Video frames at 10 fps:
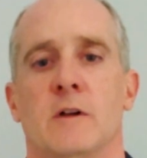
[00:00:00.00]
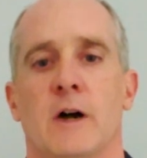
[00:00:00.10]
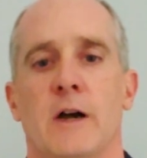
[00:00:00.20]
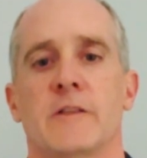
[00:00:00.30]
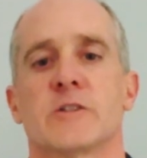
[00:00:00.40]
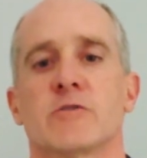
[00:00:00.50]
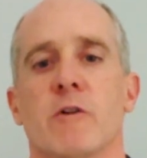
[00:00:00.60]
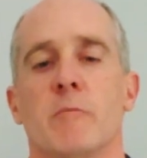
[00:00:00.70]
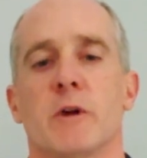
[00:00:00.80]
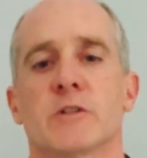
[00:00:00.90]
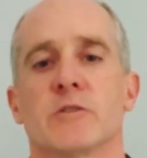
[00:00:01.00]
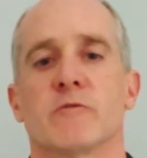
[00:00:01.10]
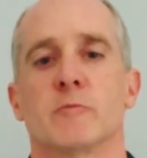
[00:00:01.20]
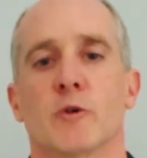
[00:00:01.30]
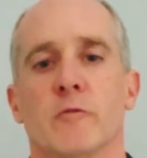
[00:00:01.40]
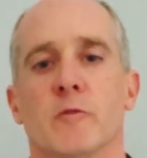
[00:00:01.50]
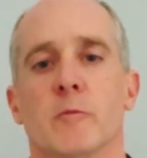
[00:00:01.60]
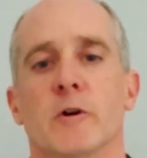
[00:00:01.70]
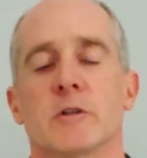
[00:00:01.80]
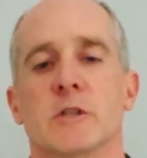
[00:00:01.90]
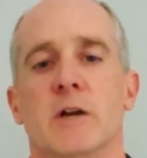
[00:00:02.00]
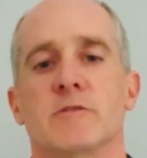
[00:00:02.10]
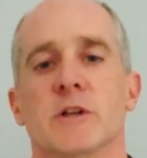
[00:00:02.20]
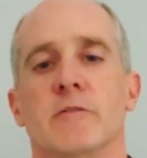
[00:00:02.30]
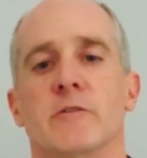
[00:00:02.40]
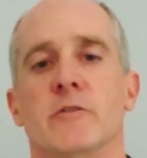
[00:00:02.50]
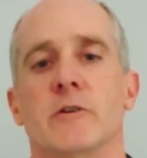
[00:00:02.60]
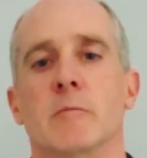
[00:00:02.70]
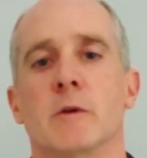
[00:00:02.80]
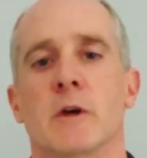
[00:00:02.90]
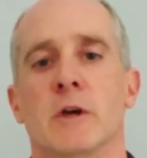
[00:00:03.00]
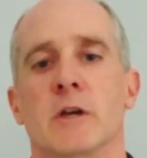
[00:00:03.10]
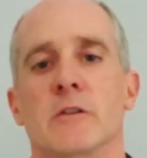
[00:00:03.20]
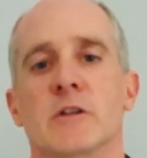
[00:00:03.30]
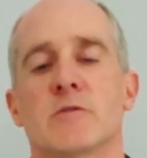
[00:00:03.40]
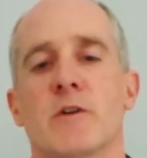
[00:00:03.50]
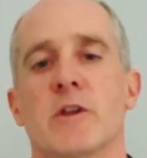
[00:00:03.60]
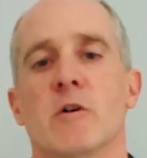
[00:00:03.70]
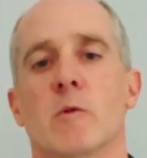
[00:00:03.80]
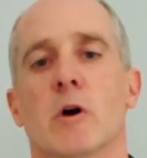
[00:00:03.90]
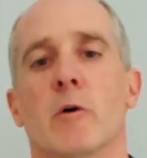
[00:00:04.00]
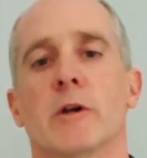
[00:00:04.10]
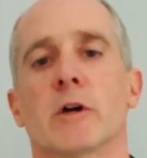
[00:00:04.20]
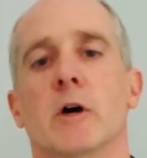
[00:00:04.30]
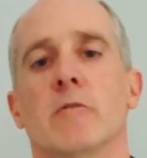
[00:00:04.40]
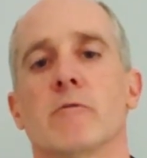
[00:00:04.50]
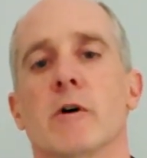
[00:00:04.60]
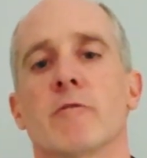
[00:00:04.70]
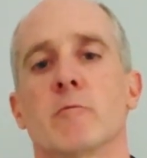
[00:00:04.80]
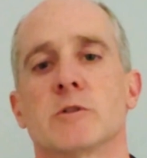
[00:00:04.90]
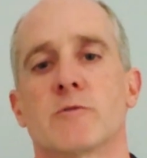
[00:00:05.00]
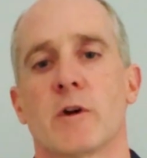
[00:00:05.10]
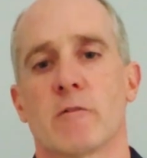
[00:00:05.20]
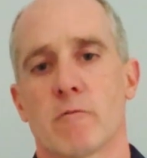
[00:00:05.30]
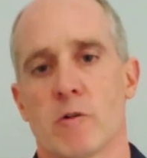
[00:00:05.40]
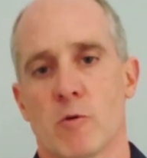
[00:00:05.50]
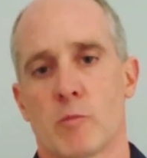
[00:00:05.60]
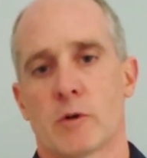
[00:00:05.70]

Hi, this is Rob Manson from Teufelberger's Life Safety Team. In this video, we're going to cover everyone's favorite rope,